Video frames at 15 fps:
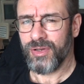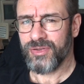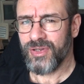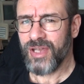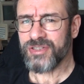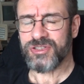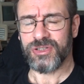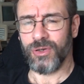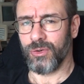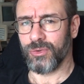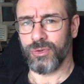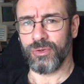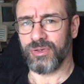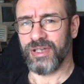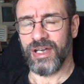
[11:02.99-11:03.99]
That's
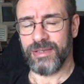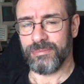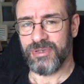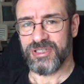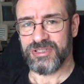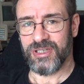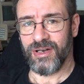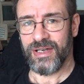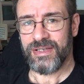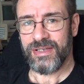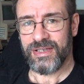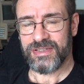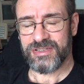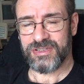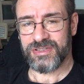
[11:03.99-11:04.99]
not good game design.
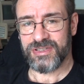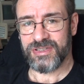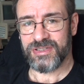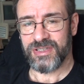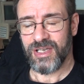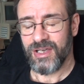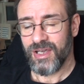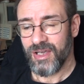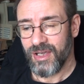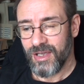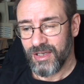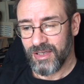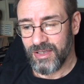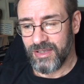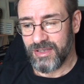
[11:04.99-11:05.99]
That's just
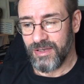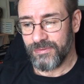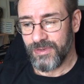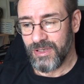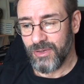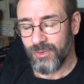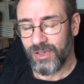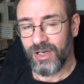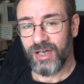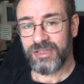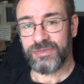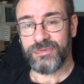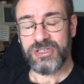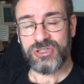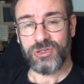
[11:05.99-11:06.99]
giving you an
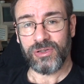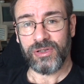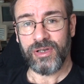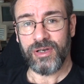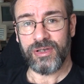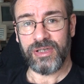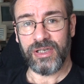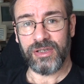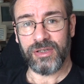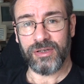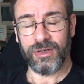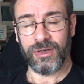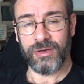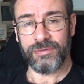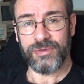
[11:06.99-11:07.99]
artificial learning
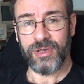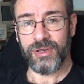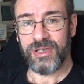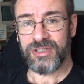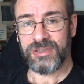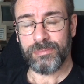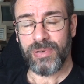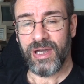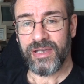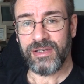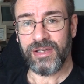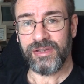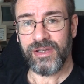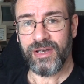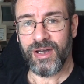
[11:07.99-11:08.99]
curve that is a pain
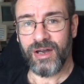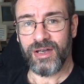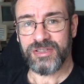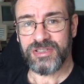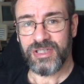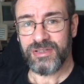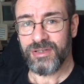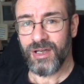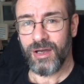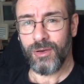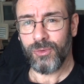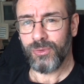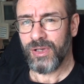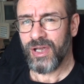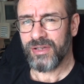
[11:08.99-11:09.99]
in the arse and
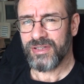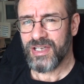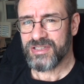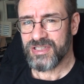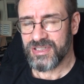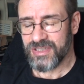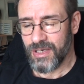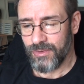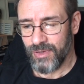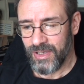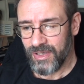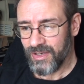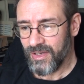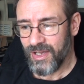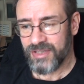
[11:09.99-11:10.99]
wholly unnecessary,
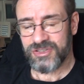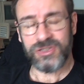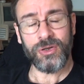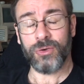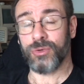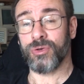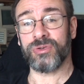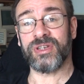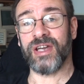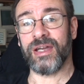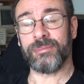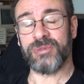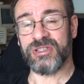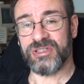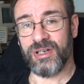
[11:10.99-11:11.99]
and that's not good
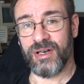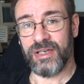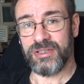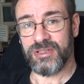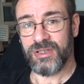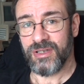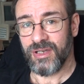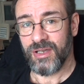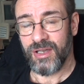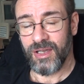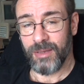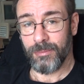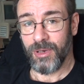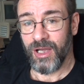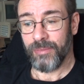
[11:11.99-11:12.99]
game design
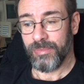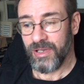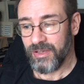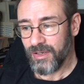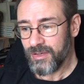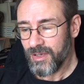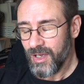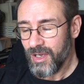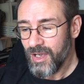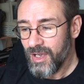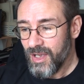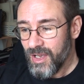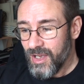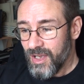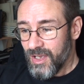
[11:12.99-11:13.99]
in my opinion.
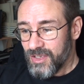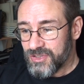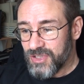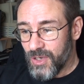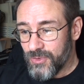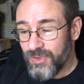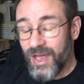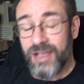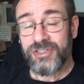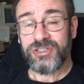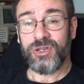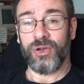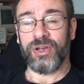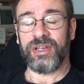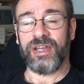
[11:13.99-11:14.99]
So that's
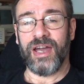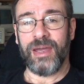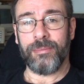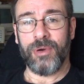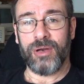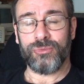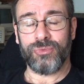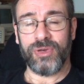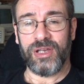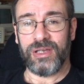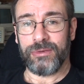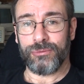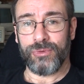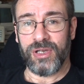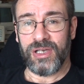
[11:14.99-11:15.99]
not a game I
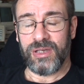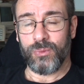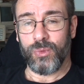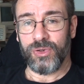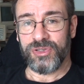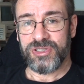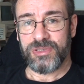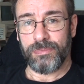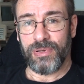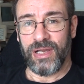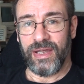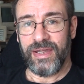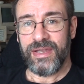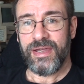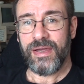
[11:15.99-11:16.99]
really want to
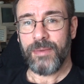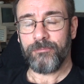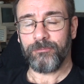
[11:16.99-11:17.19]
play.